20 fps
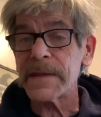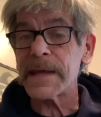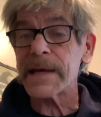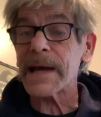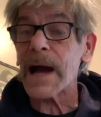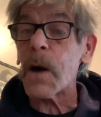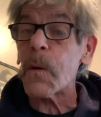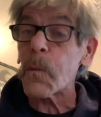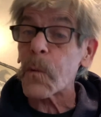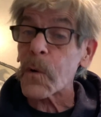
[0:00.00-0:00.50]
They
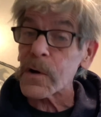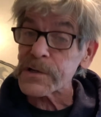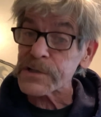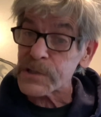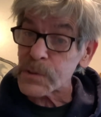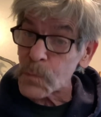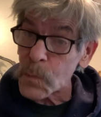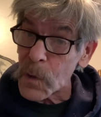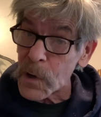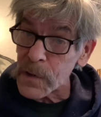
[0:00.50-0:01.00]
got worse
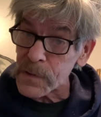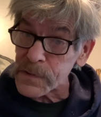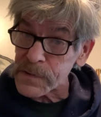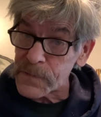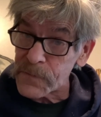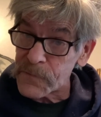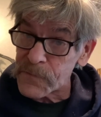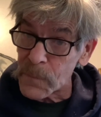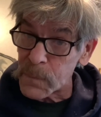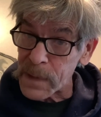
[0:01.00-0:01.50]
and
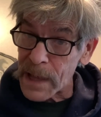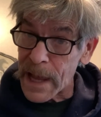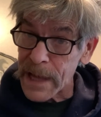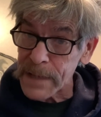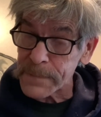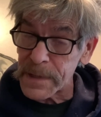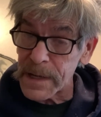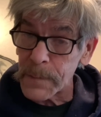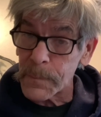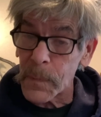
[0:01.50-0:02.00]
worse for
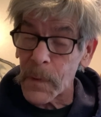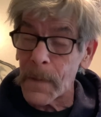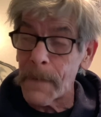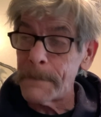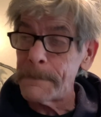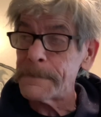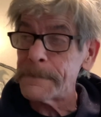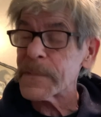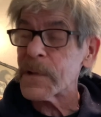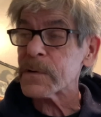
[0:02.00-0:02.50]
black people,
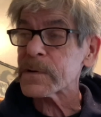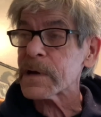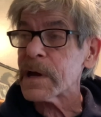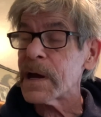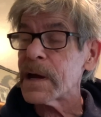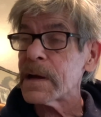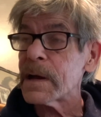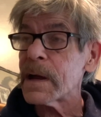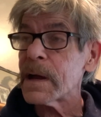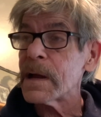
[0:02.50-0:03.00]
okay?